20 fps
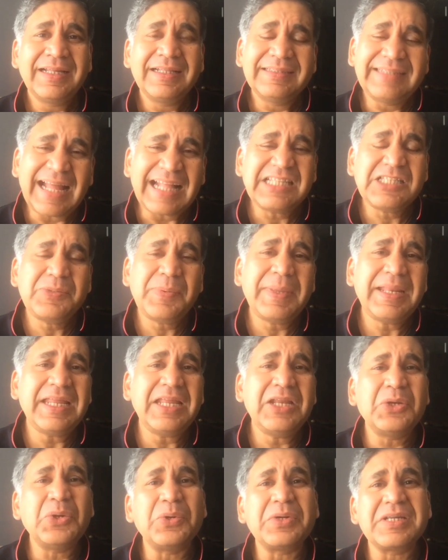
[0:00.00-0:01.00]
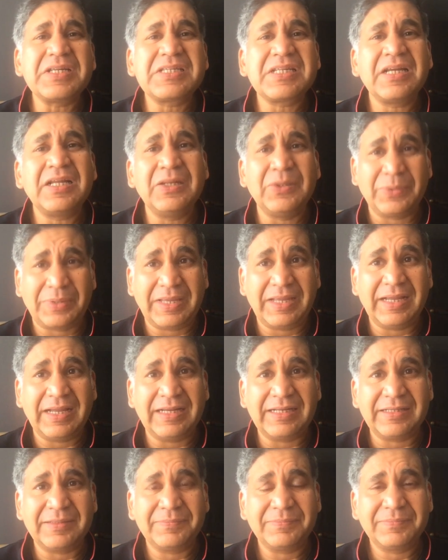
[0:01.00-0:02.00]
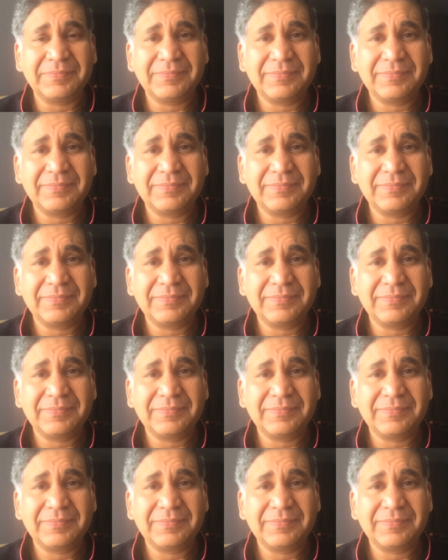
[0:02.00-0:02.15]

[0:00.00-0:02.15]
that's when he noticed her looking at him.